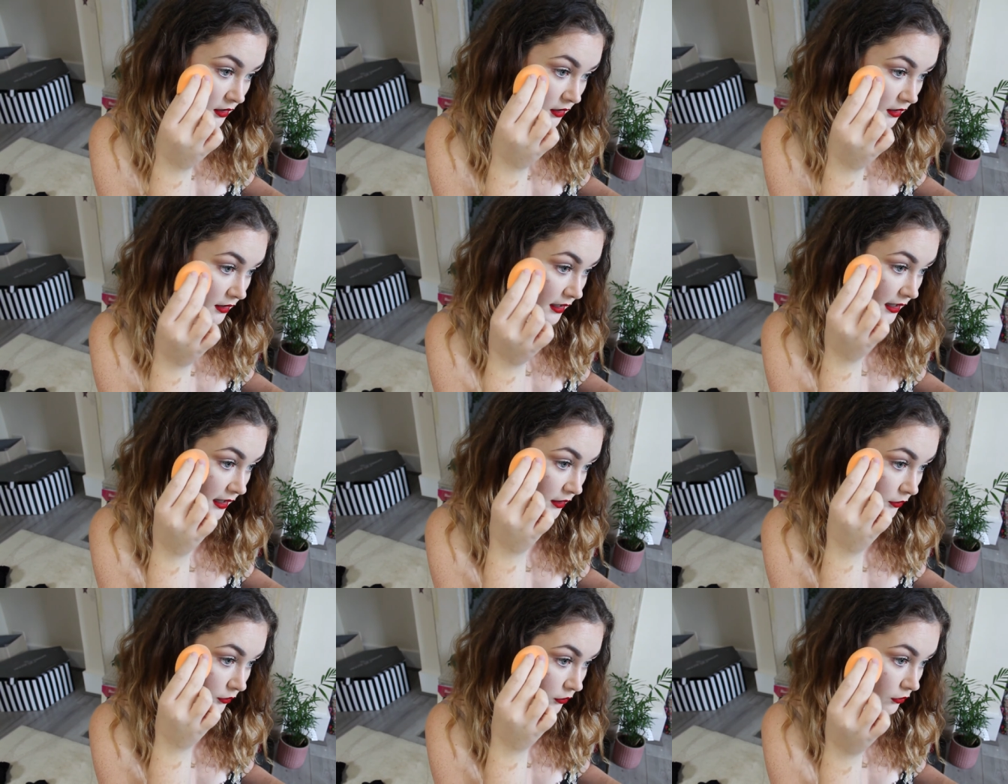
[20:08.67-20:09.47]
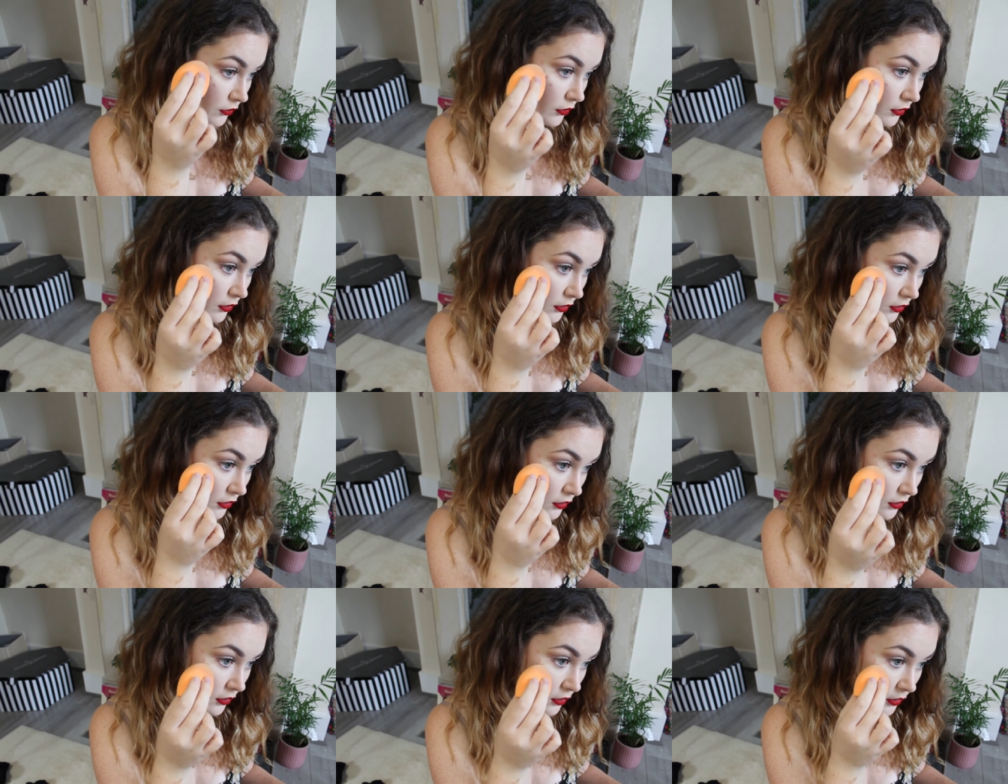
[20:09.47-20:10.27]
Now,
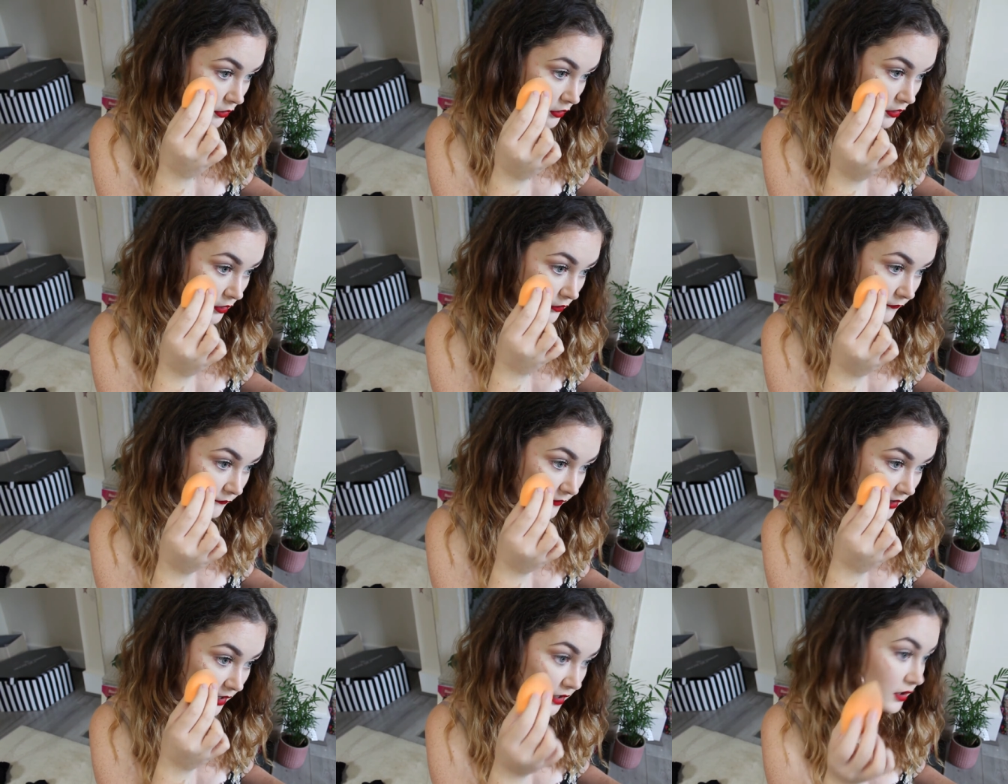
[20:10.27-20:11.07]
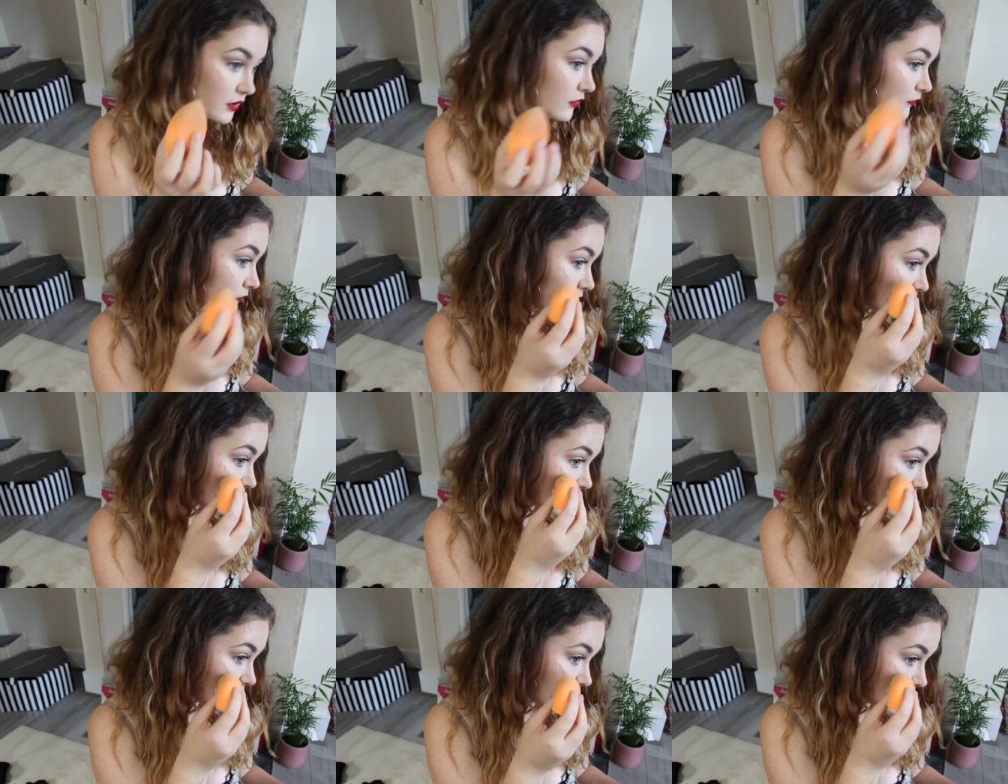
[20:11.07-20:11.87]
for kind of
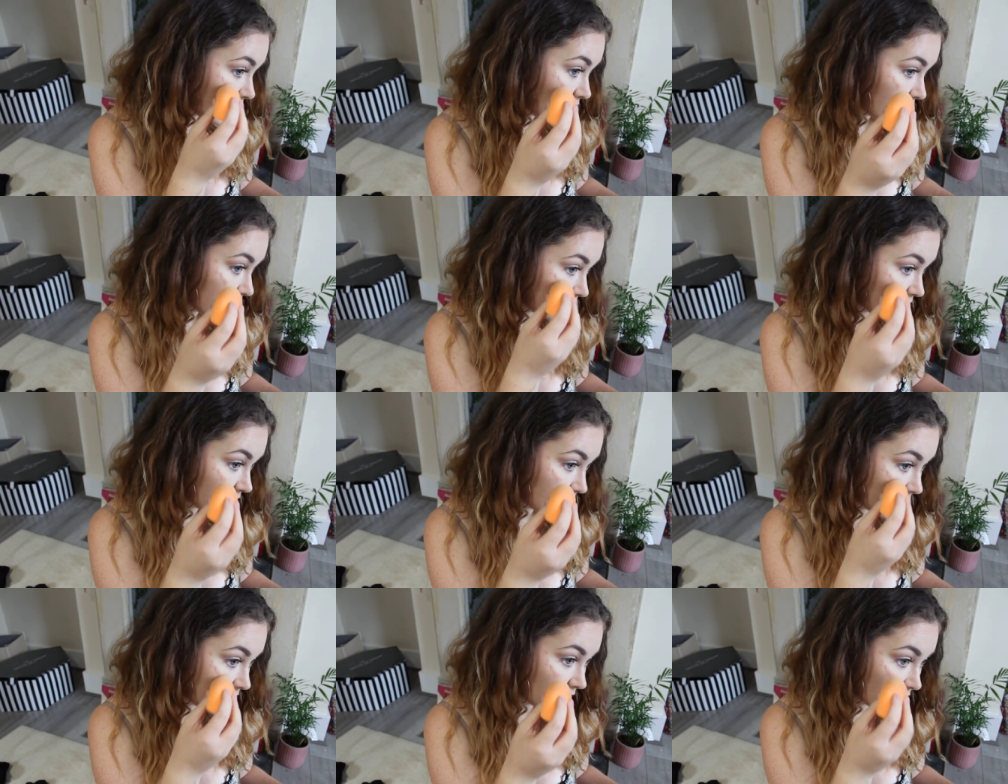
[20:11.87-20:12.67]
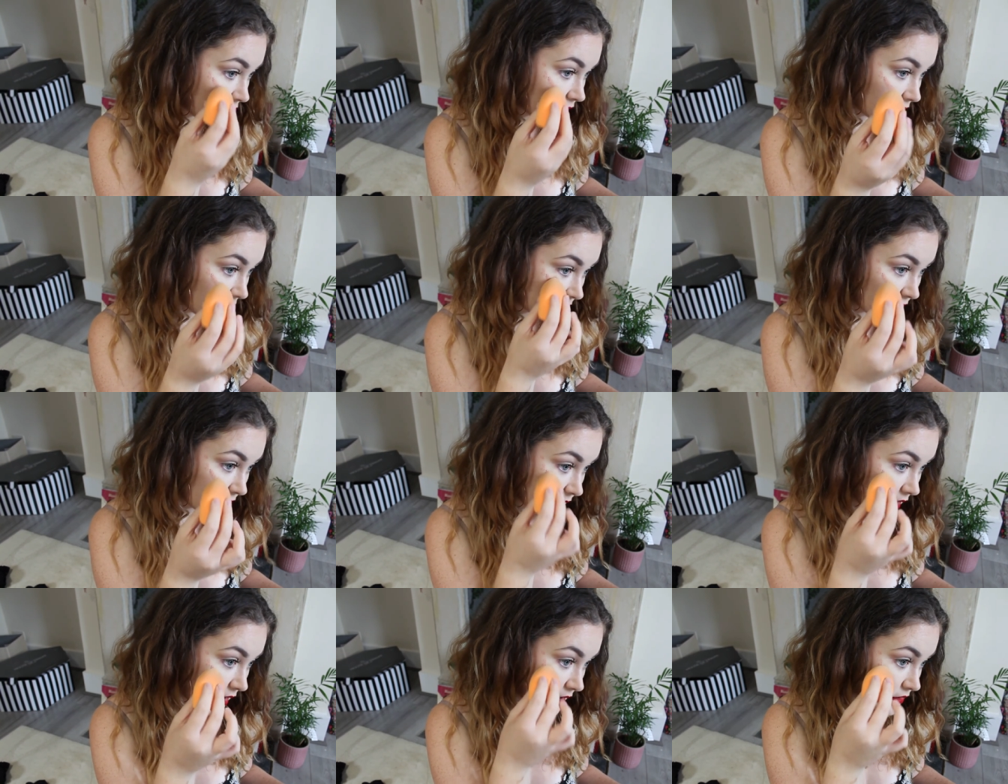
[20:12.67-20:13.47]
everyday look, like this
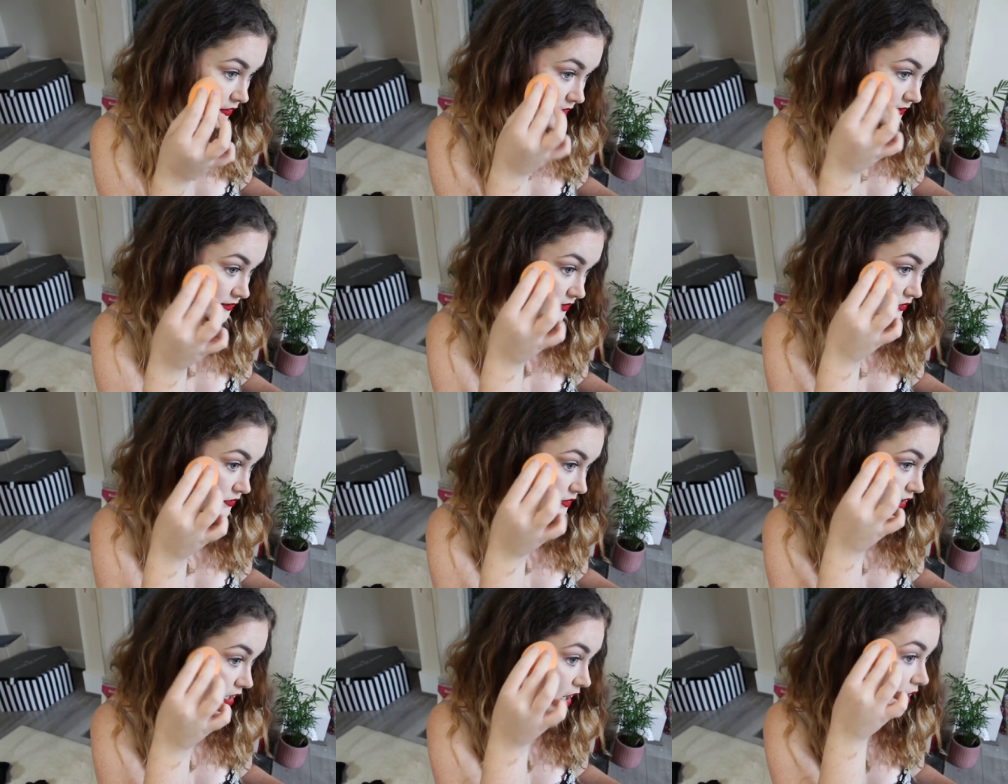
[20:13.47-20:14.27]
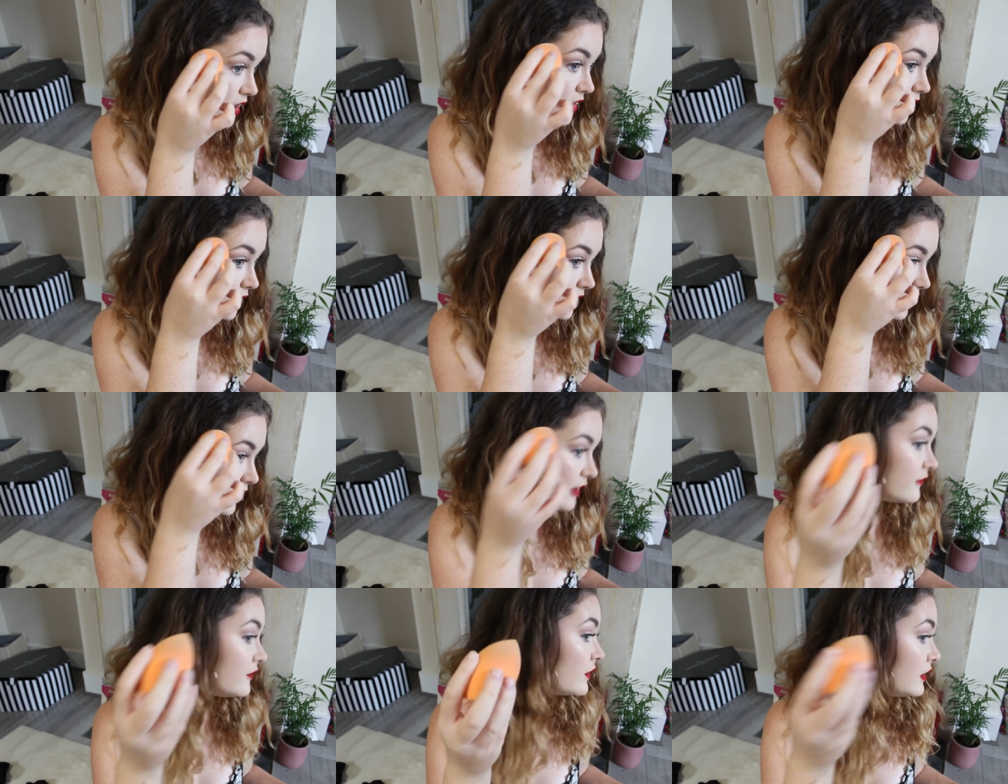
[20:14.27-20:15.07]
colour is too dark,
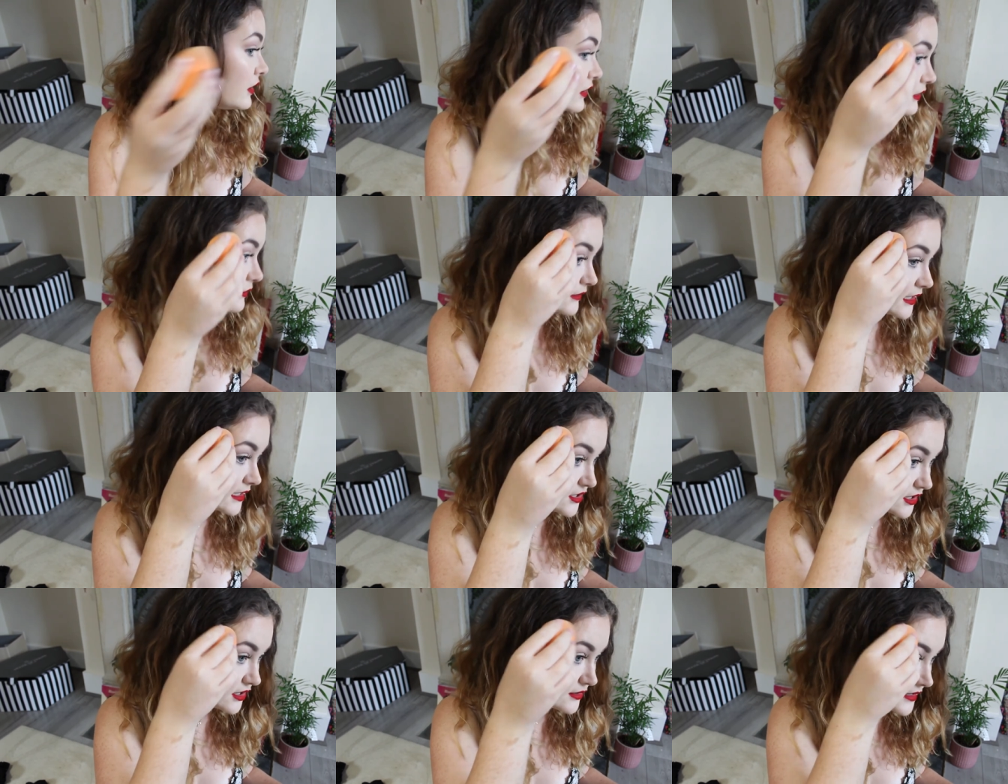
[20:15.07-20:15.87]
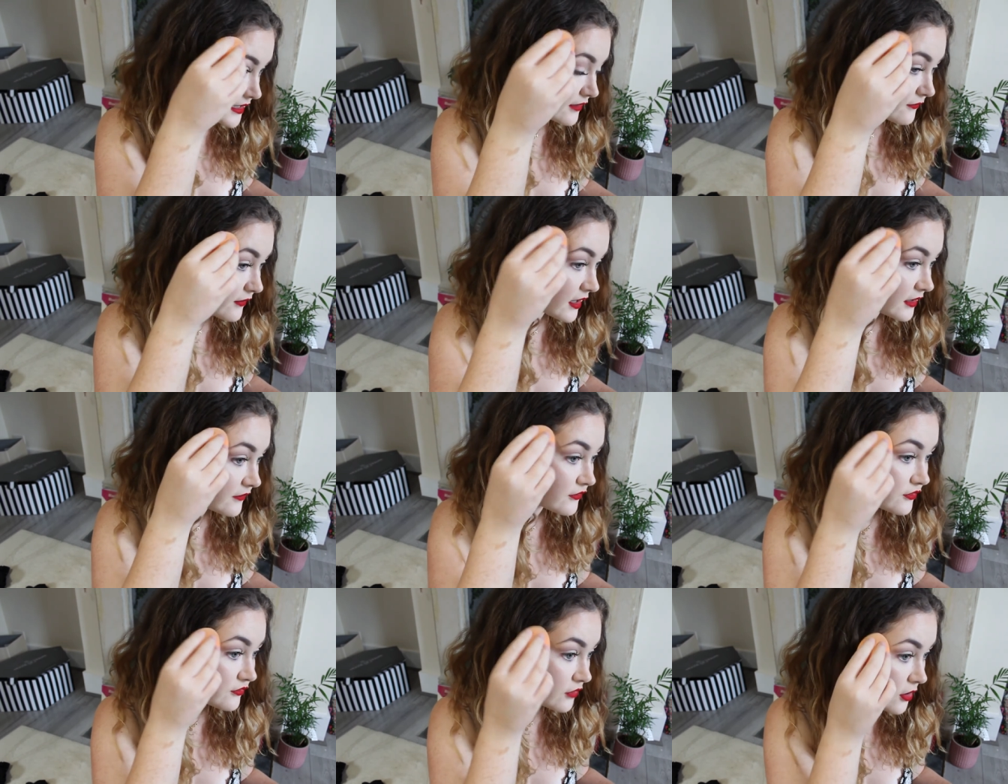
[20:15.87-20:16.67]
if you're literally using it for kind of
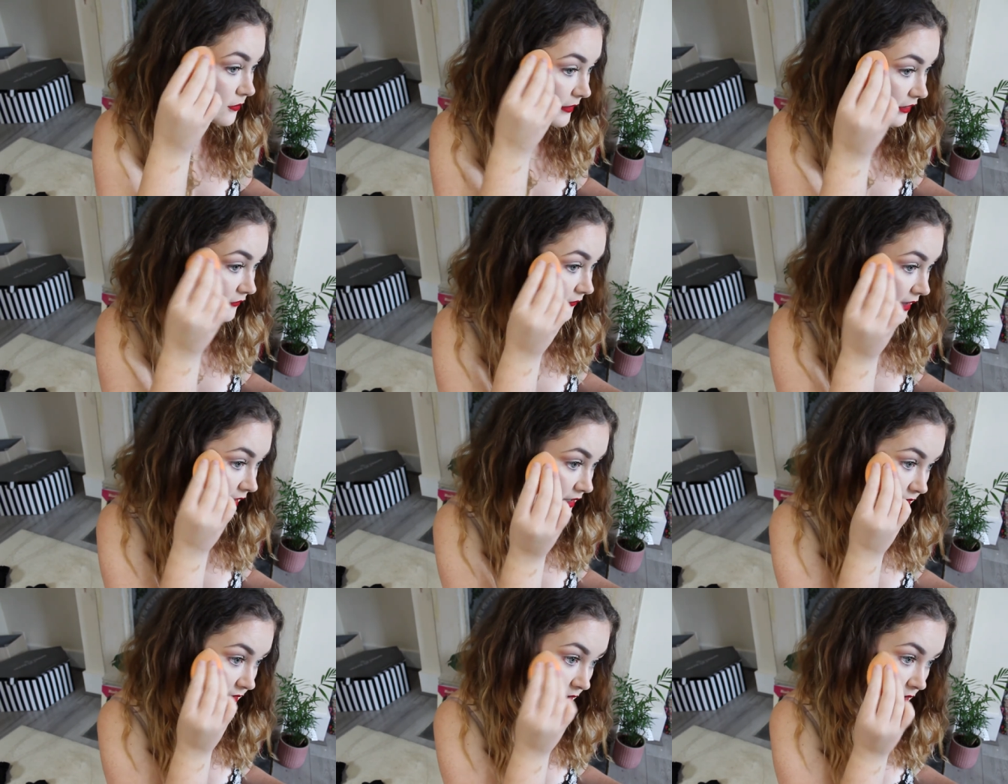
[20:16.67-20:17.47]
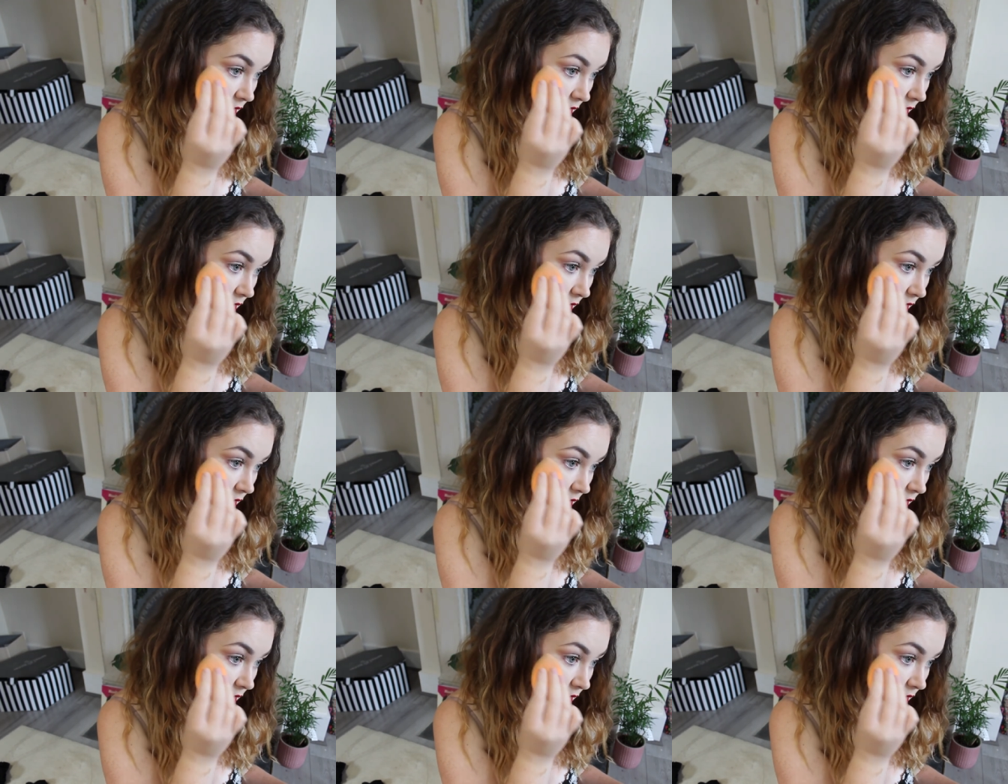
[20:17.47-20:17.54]
strobing effect,